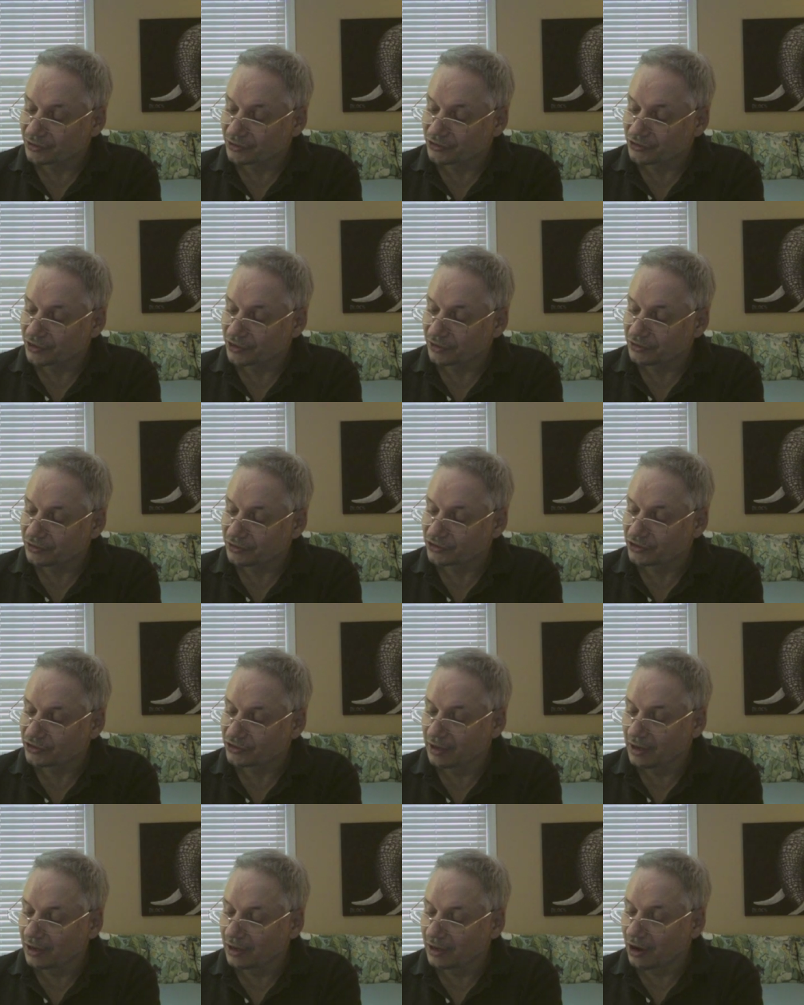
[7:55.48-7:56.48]
church
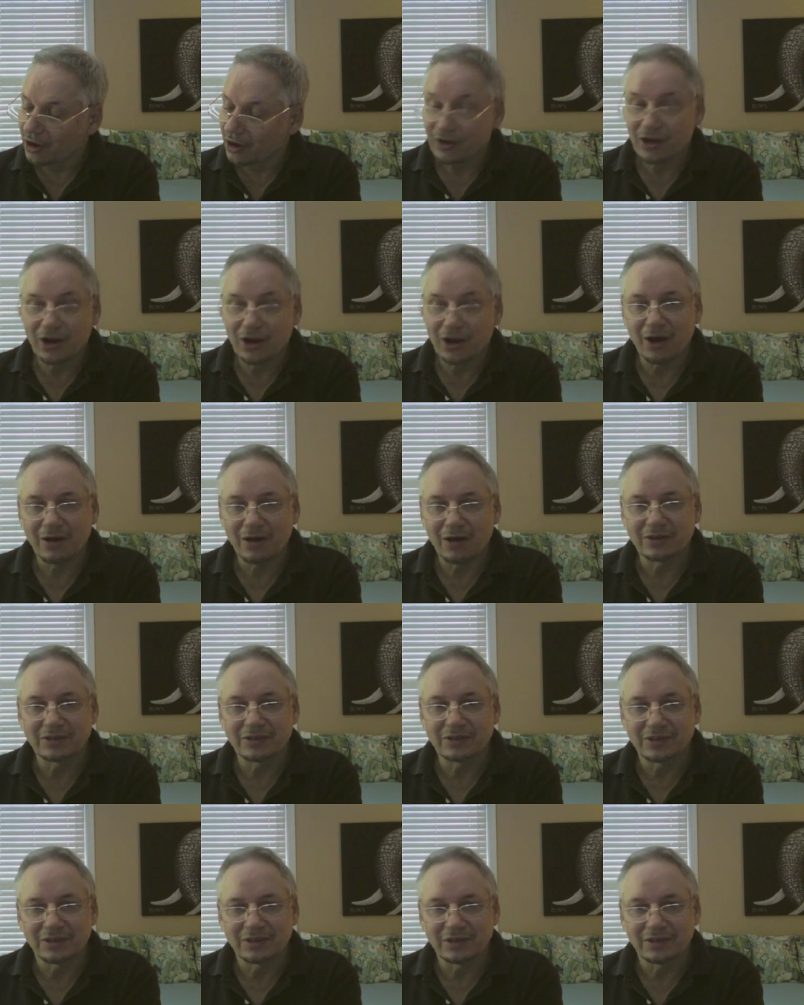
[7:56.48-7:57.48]
are
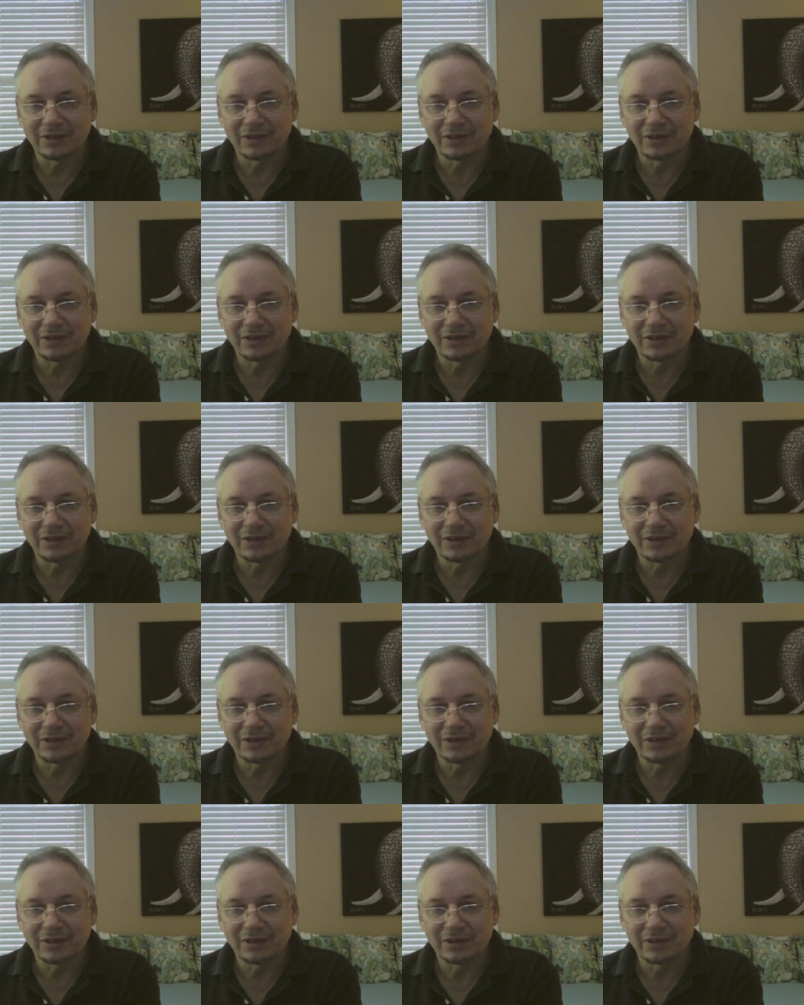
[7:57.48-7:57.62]
cogs